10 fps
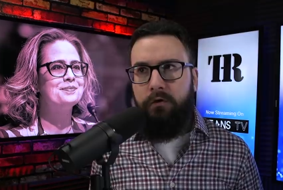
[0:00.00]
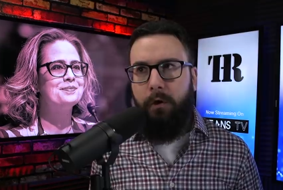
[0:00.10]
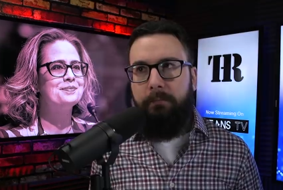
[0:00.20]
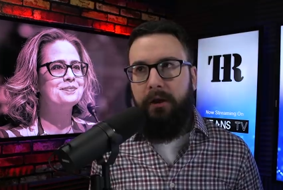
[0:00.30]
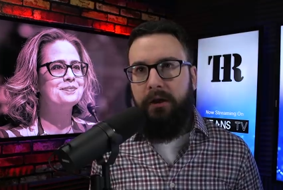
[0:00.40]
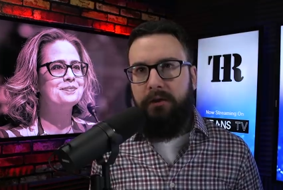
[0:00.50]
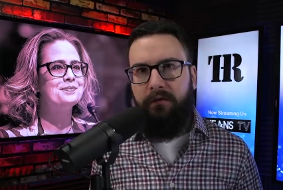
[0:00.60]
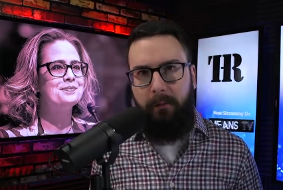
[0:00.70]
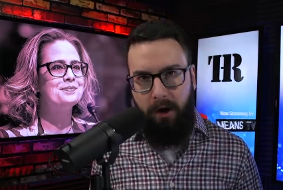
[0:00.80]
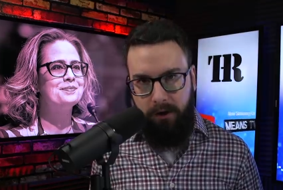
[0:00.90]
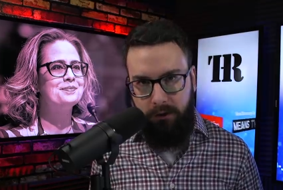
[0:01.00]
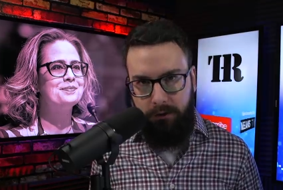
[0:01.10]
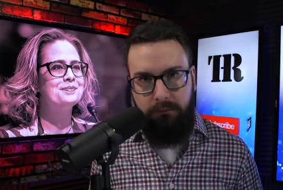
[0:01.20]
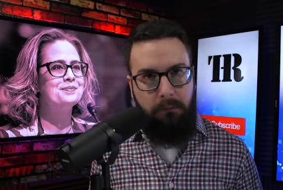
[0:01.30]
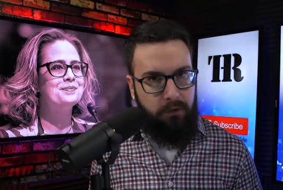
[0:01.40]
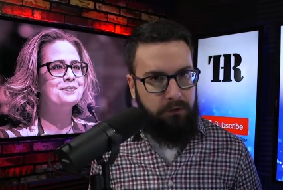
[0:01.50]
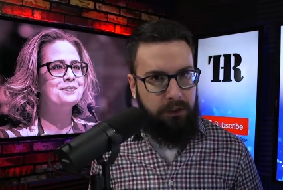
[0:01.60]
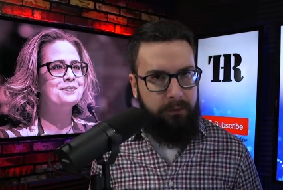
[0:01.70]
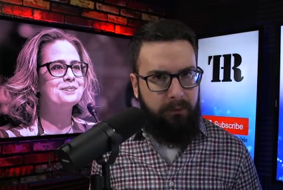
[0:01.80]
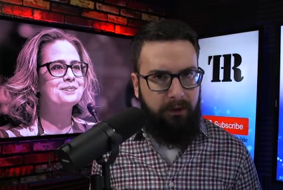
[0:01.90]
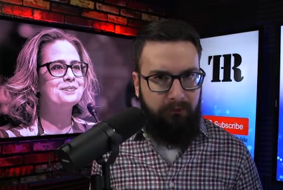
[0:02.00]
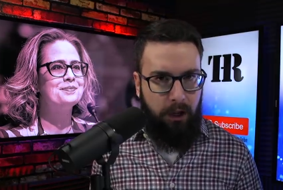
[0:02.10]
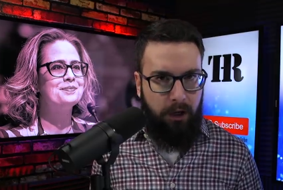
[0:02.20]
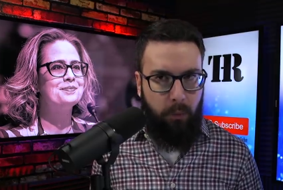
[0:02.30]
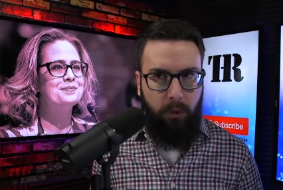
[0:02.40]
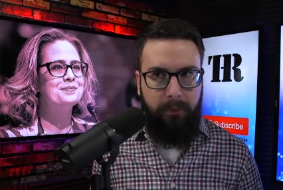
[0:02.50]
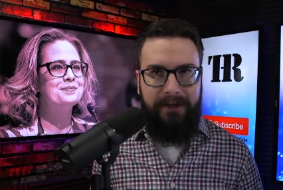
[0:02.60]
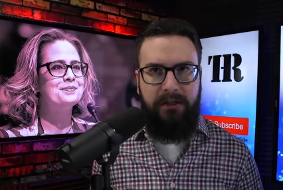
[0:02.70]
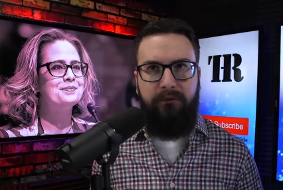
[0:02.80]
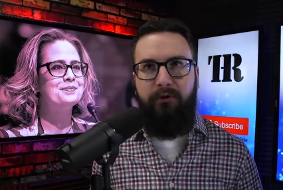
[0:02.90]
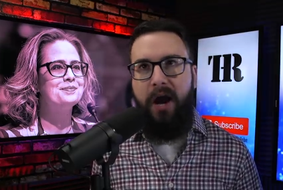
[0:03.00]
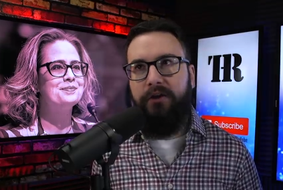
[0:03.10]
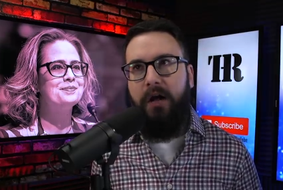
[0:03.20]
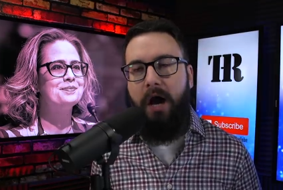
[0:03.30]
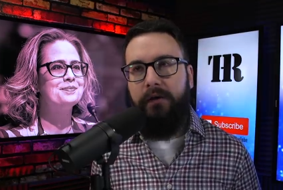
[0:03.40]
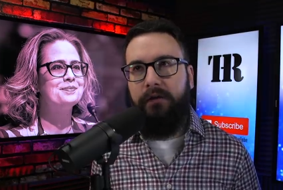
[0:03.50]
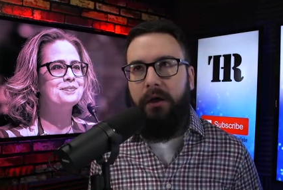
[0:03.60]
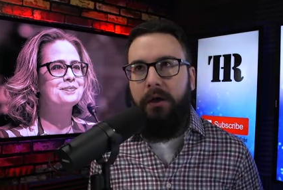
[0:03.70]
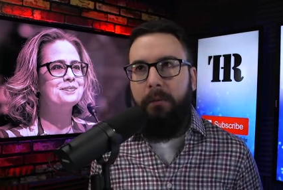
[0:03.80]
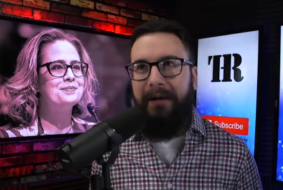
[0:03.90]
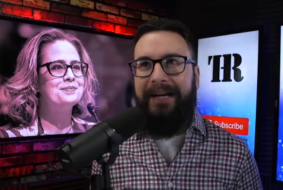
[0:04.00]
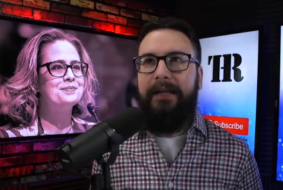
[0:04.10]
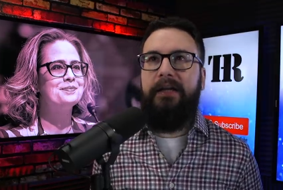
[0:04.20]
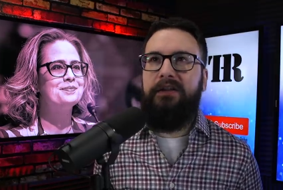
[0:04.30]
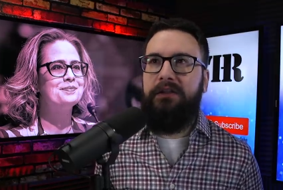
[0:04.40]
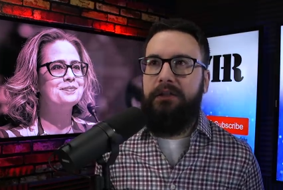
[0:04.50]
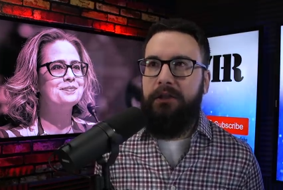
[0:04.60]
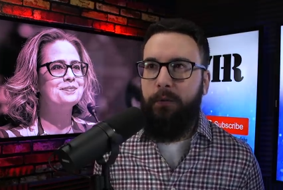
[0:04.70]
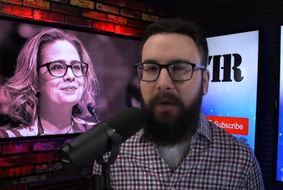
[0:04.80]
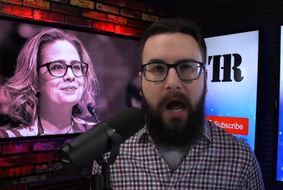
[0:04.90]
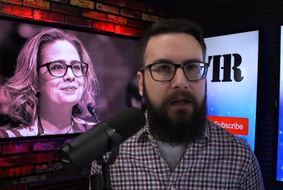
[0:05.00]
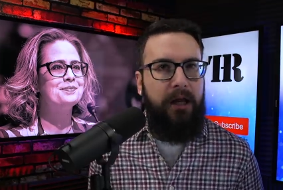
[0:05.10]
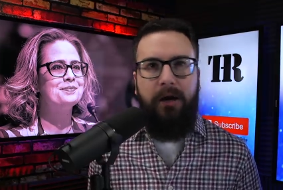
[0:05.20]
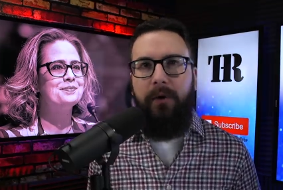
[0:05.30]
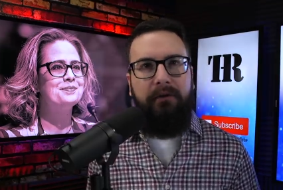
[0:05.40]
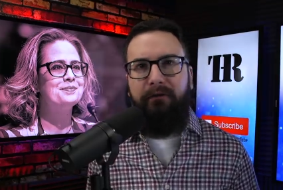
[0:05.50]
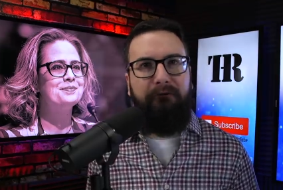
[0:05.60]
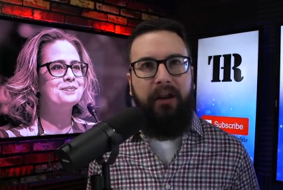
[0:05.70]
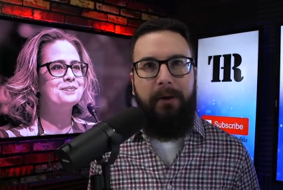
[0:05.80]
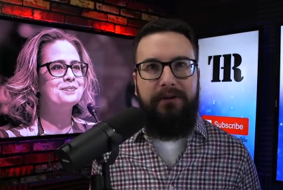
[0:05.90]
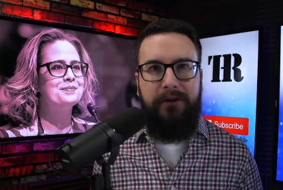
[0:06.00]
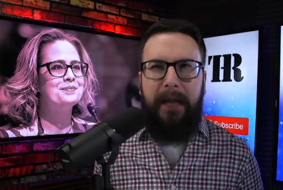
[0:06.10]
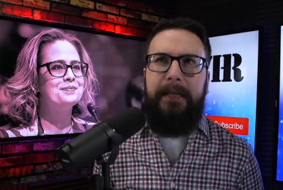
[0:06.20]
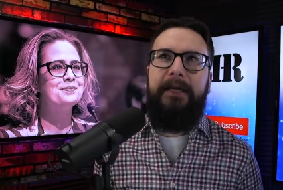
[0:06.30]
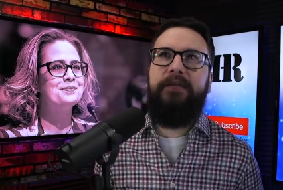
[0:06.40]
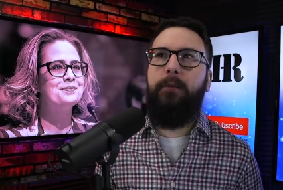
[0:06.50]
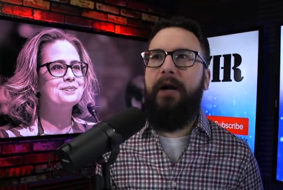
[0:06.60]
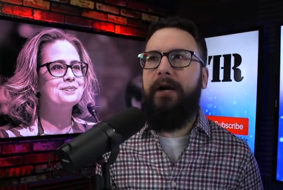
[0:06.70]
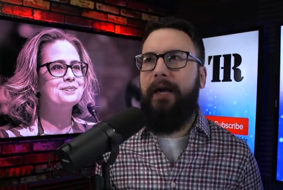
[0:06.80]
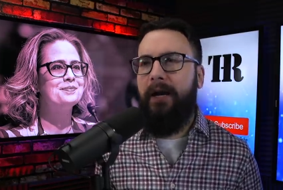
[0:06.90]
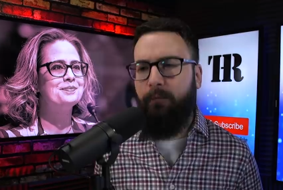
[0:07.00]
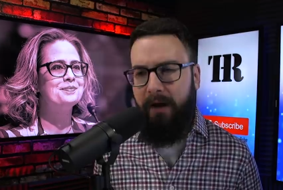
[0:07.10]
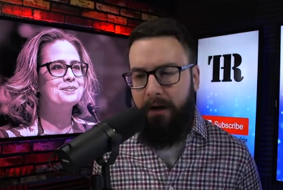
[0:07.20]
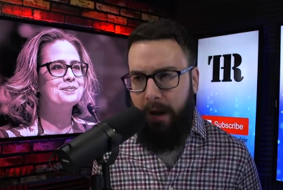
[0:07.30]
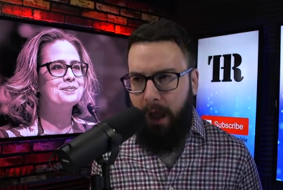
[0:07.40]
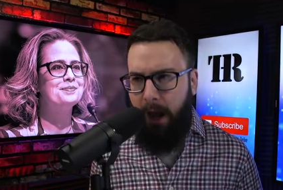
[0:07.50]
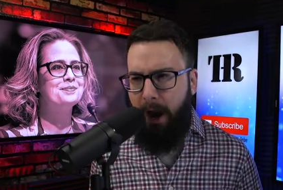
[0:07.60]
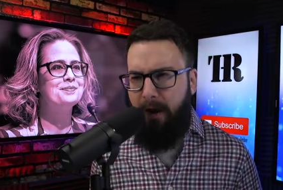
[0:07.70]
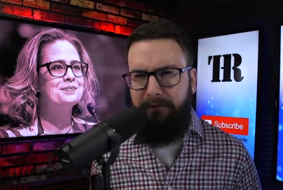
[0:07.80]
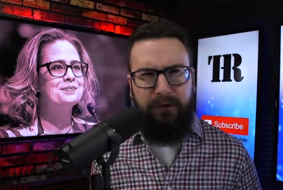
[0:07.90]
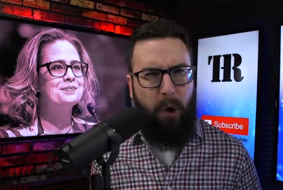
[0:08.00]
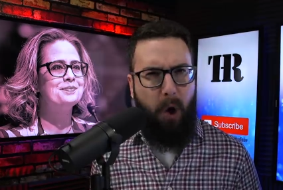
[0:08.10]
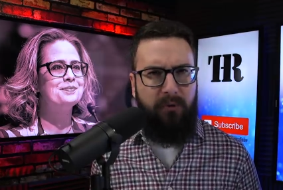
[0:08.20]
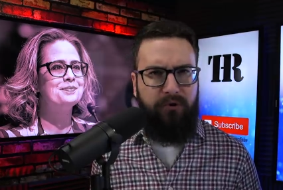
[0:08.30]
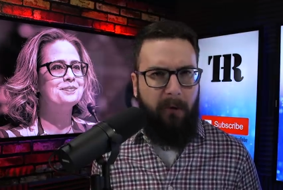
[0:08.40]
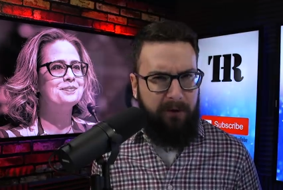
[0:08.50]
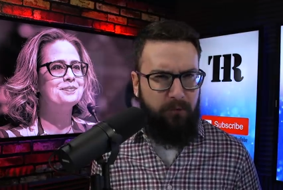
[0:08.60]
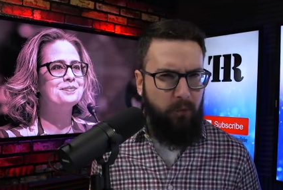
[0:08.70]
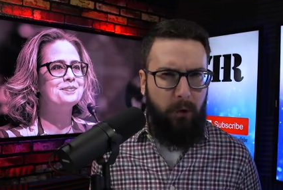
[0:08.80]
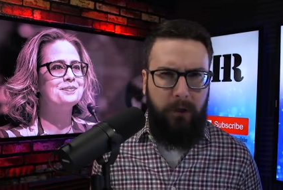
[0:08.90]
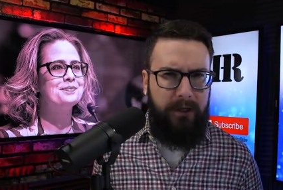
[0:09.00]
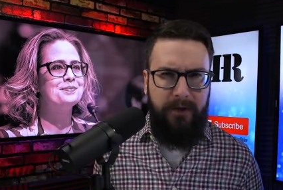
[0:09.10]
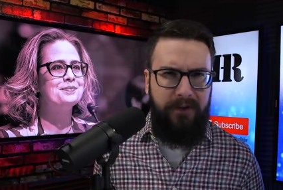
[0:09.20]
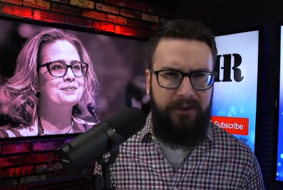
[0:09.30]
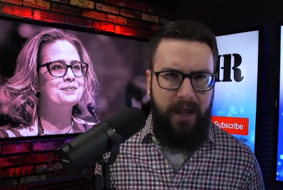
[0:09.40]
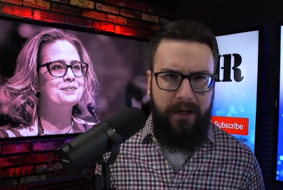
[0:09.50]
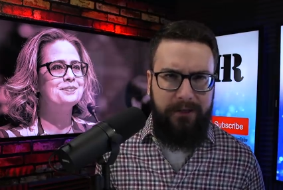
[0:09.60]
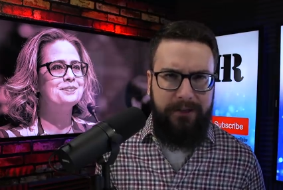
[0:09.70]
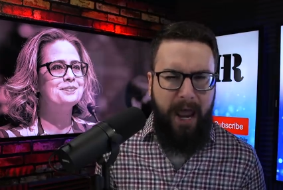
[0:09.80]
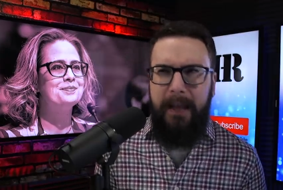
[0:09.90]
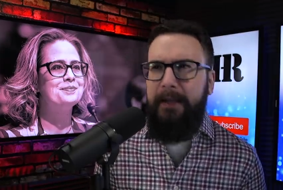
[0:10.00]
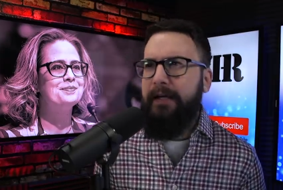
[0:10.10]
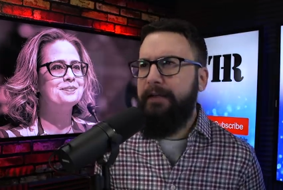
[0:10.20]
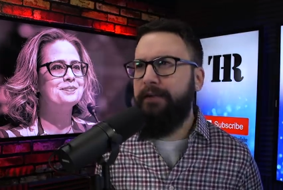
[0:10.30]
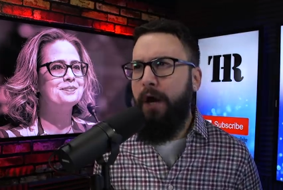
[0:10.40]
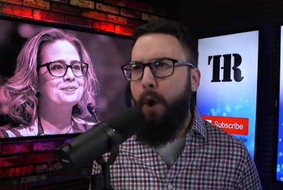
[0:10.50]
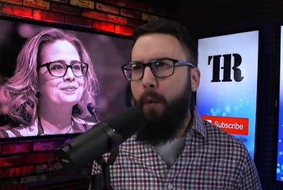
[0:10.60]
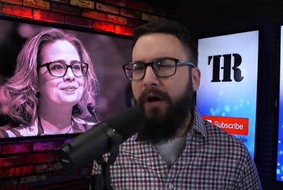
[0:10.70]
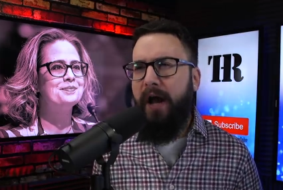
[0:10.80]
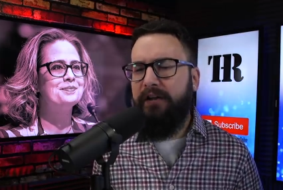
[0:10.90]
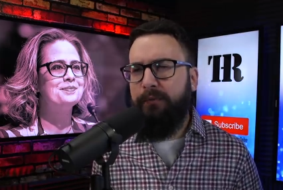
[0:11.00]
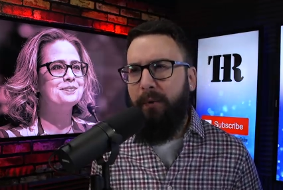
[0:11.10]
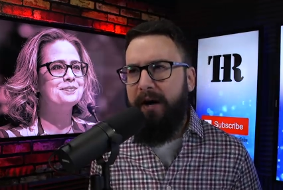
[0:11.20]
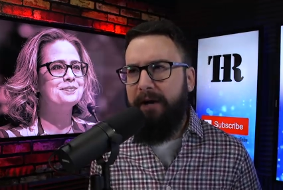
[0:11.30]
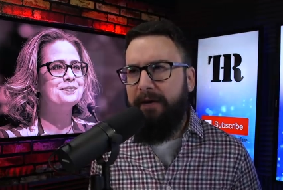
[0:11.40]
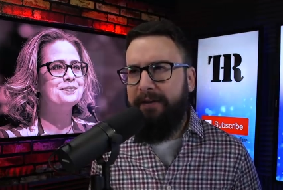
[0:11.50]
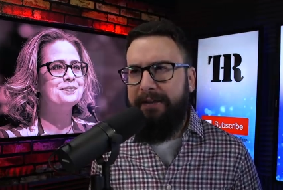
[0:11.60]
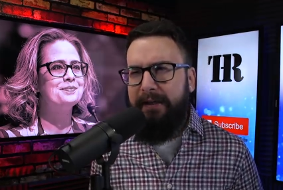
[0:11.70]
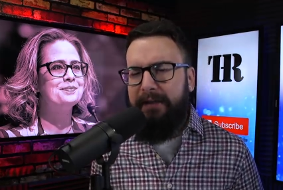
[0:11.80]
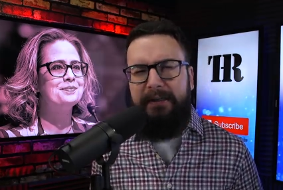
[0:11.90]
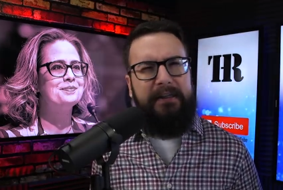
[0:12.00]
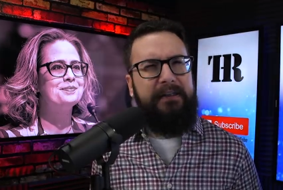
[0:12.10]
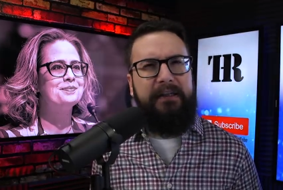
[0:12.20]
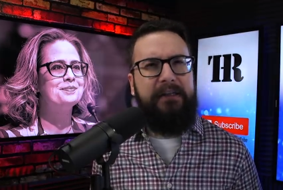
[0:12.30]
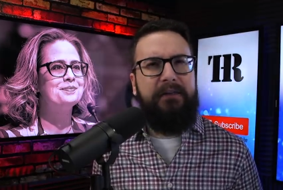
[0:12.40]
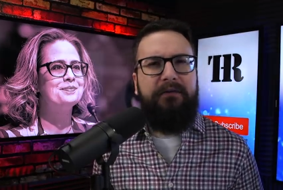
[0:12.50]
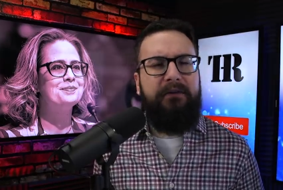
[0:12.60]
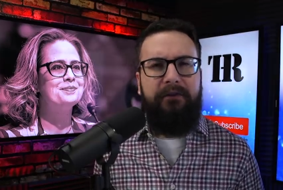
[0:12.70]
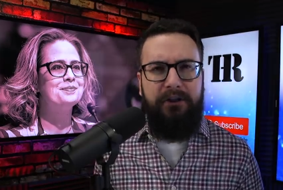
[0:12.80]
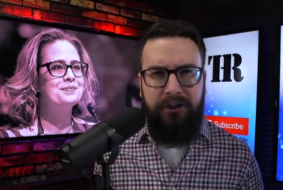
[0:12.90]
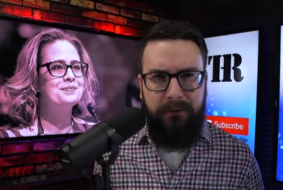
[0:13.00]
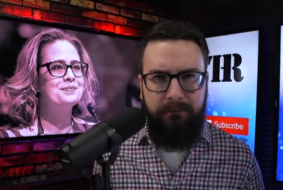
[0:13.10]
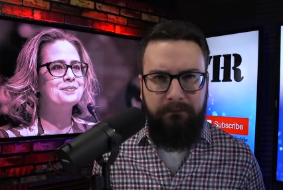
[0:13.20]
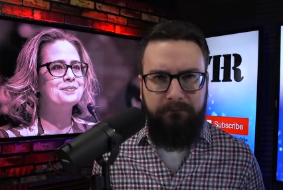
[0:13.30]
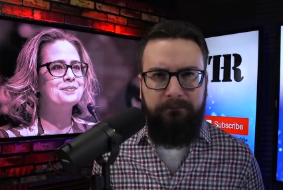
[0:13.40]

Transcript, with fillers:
Speaker 1: So millions of Americans, mostly people of color, will be disenfranchised, but at least we're not getting rid of the filibuster. At least we're not getting rid of this arbitrary rule in the Senate. At least we're not spreading this disease of division.